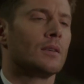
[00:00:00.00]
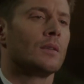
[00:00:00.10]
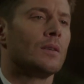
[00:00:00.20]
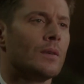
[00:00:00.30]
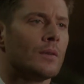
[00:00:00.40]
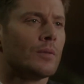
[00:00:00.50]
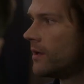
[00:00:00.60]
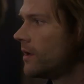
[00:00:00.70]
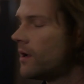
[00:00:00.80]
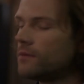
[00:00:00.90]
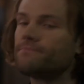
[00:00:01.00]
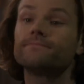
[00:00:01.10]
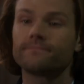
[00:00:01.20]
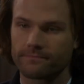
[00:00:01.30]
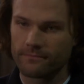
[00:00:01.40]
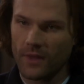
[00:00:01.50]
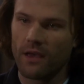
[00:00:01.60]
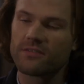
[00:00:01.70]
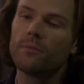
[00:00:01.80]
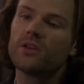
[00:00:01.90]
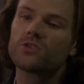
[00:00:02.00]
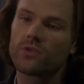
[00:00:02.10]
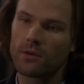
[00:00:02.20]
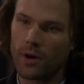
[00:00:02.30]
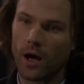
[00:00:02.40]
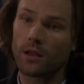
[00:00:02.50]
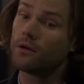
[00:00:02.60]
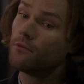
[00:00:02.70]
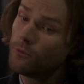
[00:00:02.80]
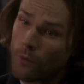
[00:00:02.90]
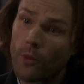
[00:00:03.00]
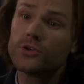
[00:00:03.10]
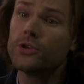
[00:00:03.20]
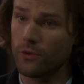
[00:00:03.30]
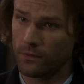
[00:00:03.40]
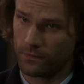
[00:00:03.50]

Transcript: story than Twilight. If somebody stole the Impala, what would you do?